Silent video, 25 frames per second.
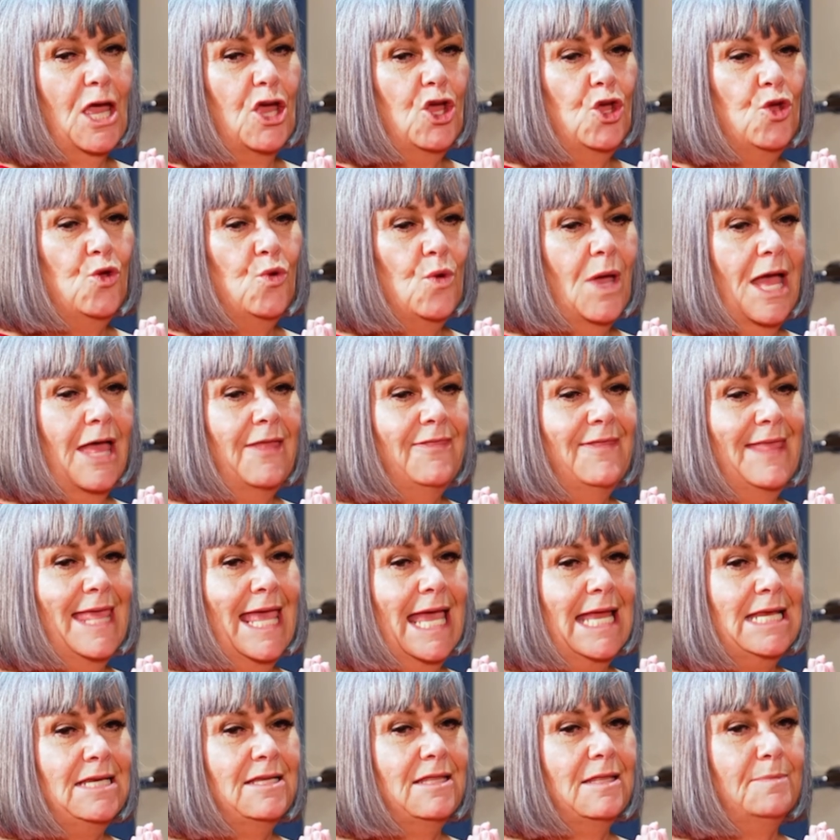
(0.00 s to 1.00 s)
who at the
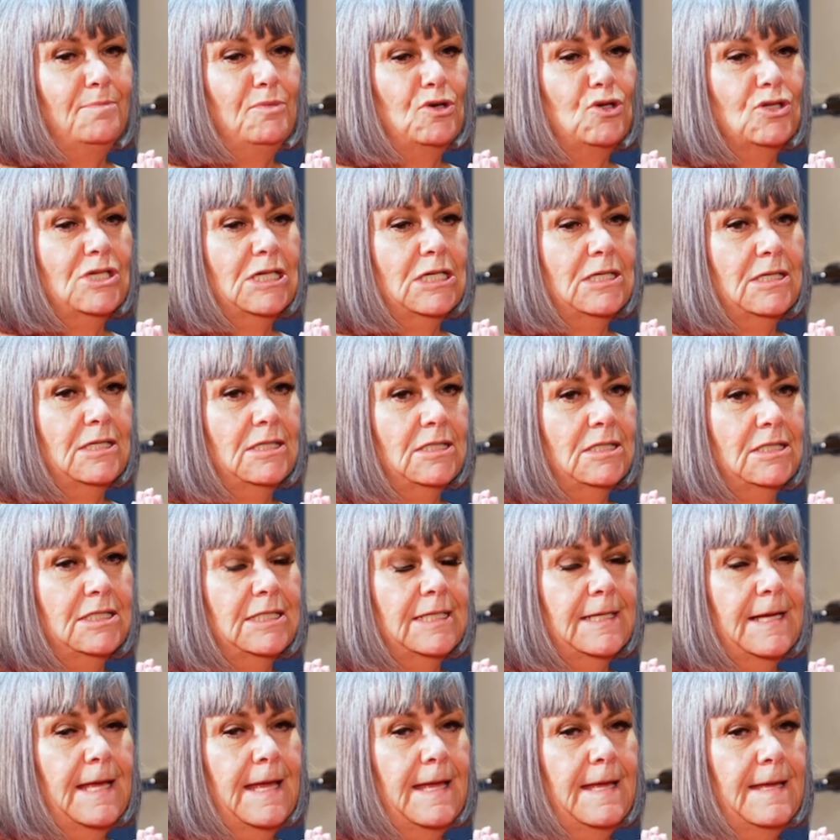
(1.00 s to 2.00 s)
end of the
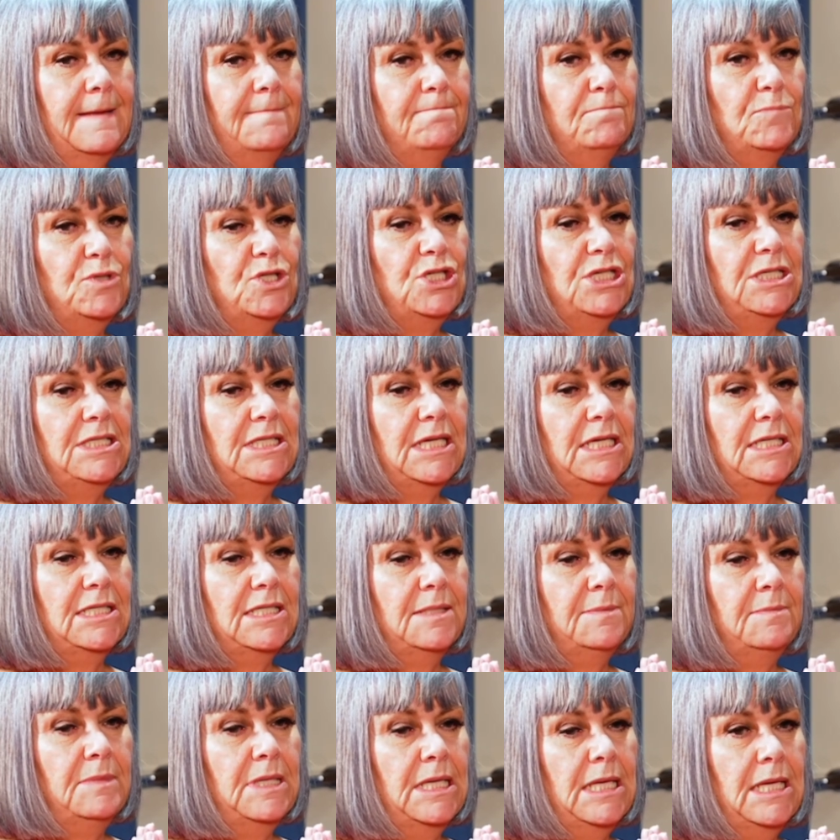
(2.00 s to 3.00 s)
podcast, she said
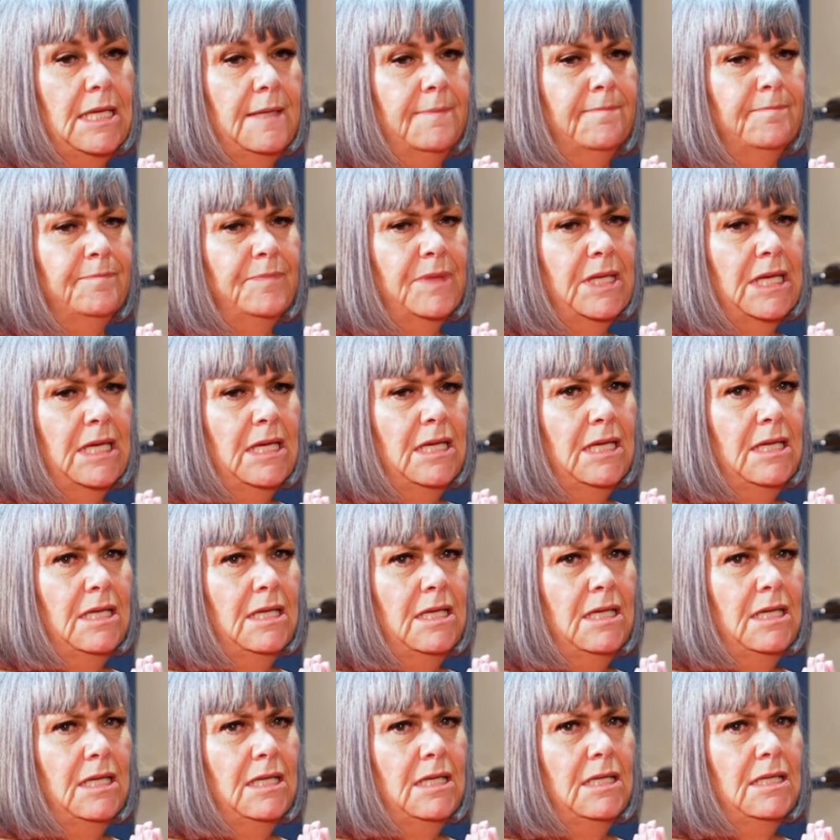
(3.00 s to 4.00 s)
to me
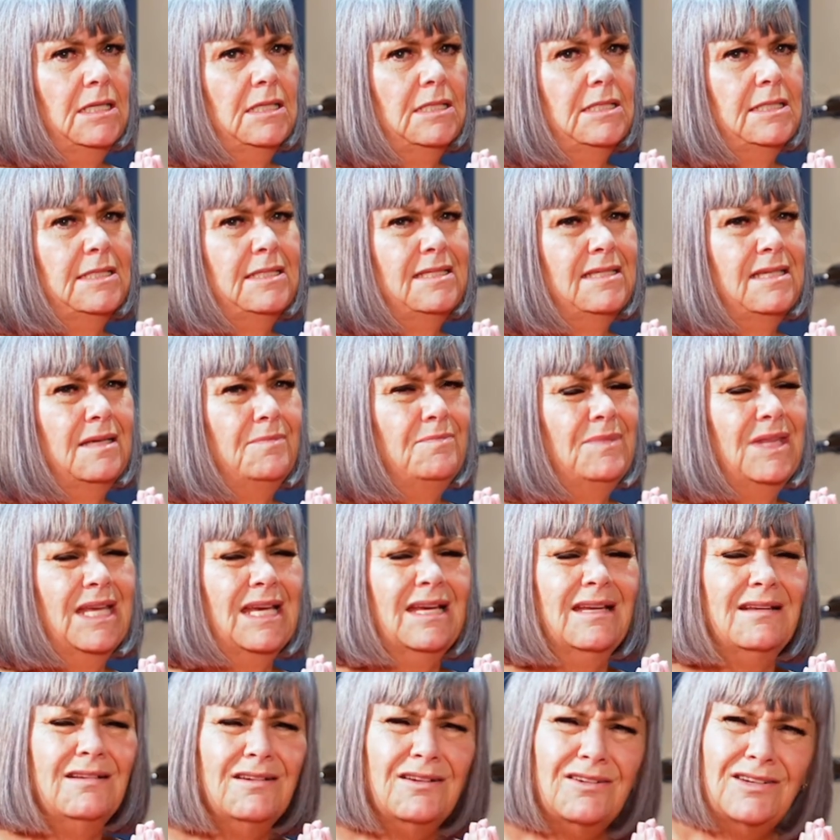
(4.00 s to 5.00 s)
something,
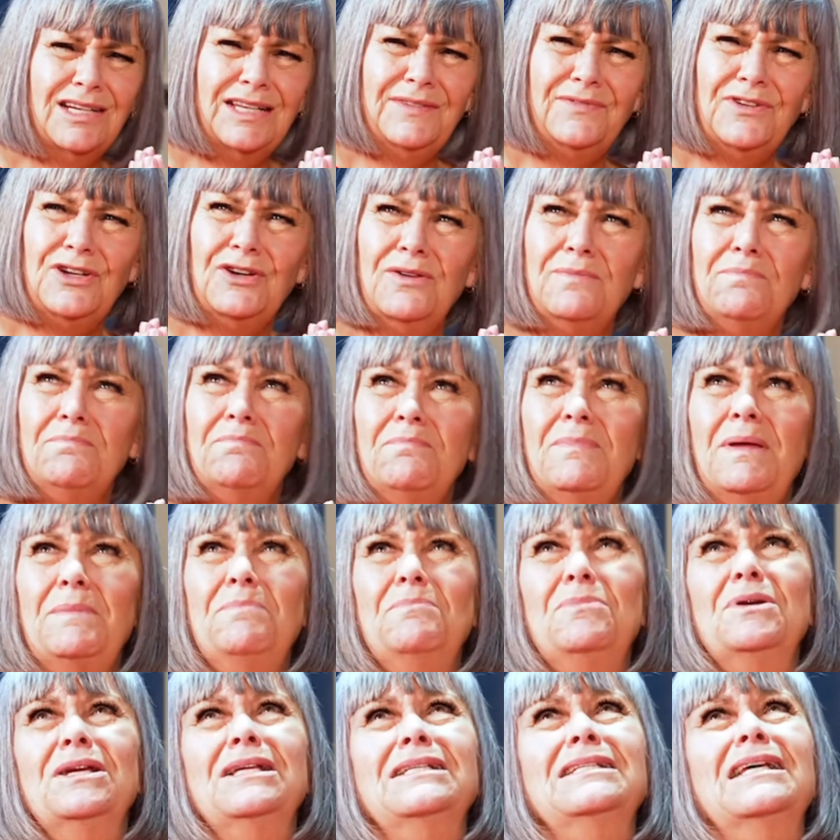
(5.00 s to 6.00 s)
I can't even
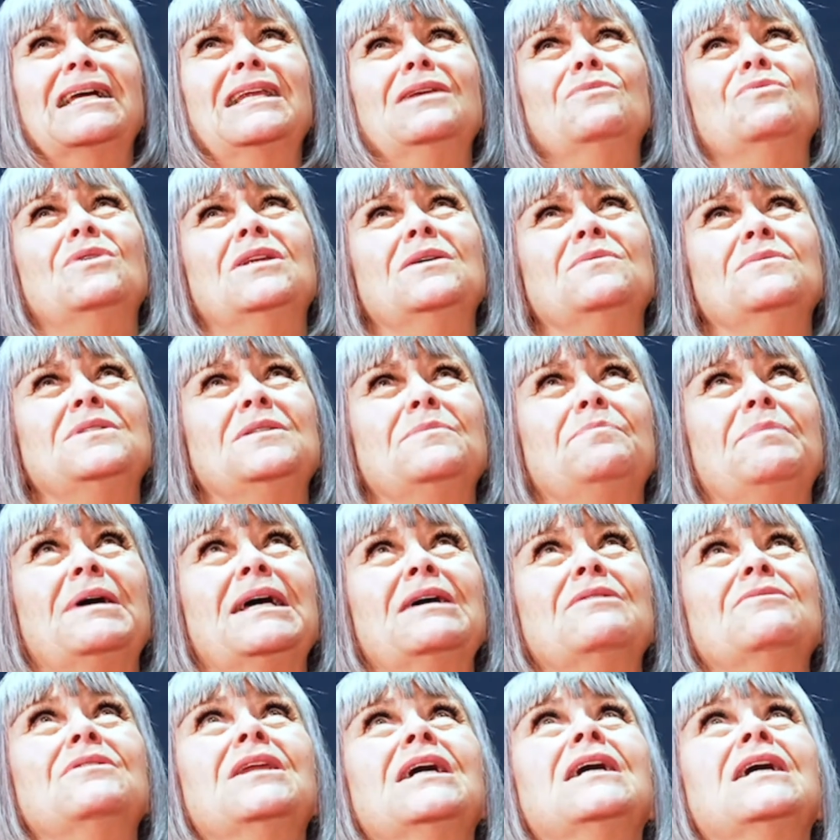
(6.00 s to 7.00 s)
remember exactly what it was about